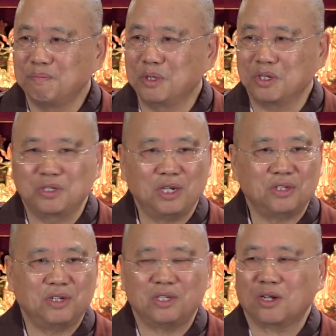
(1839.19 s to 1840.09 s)
because
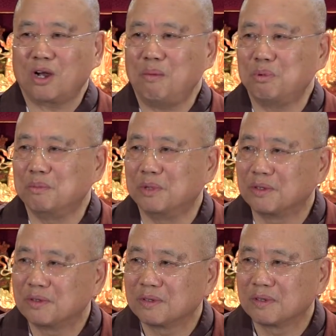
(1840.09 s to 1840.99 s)
just a compliment.